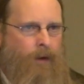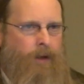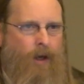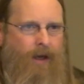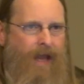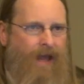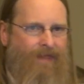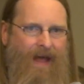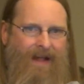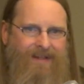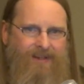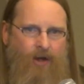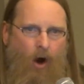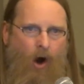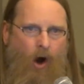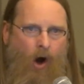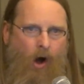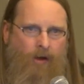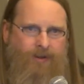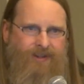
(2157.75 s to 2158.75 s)
Again, that's
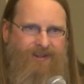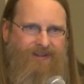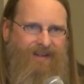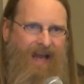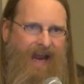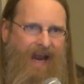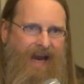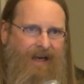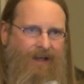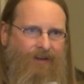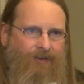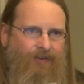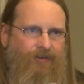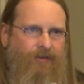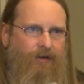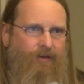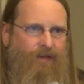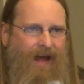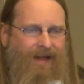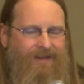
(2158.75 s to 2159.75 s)
all
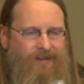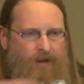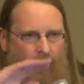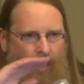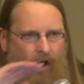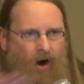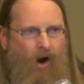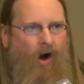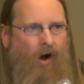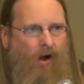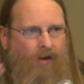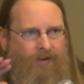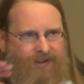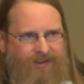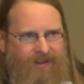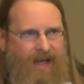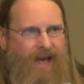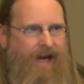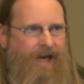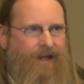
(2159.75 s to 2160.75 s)
staged. That's all
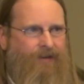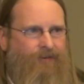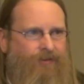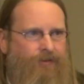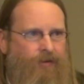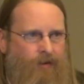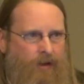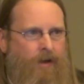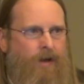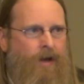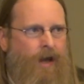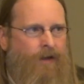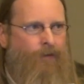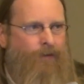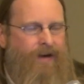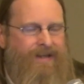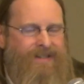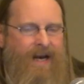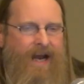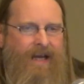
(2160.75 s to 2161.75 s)
staged. And the
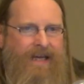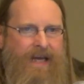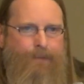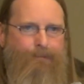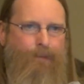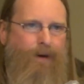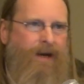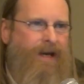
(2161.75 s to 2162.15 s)
reason I keep